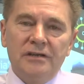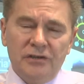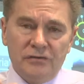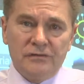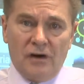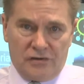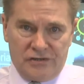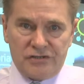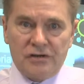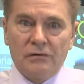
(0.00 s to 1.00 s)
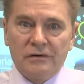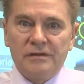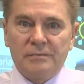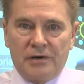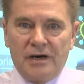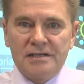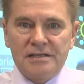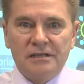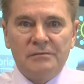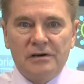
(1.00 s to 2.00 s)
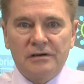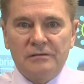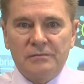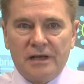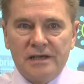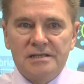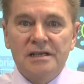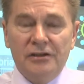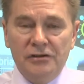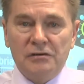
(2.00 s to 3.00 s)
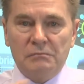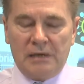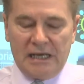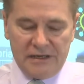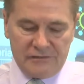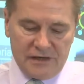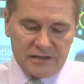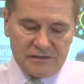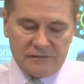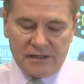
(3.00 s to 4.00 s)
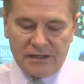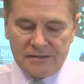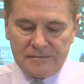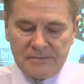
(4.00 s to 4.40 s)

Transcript: You've got control of the price in the marketplace, and you can plan effectively.